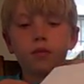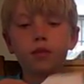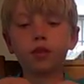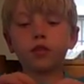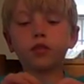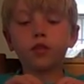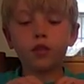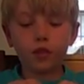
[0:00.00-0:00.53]

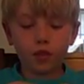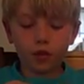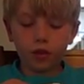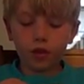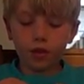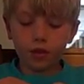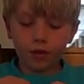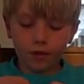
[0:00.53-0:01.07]
Make sure you
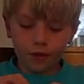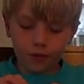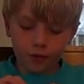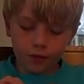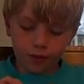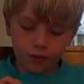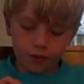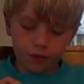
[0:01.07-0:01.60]
leave,
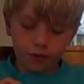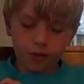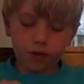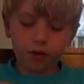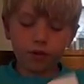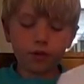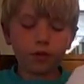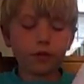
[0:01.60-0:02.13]

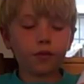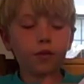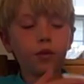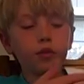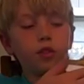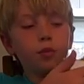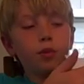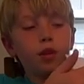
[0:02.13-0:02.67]
don't
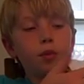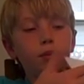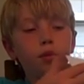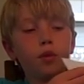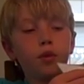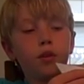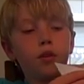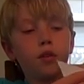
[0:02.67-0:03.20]
fold the
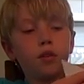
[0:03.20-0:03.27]
paper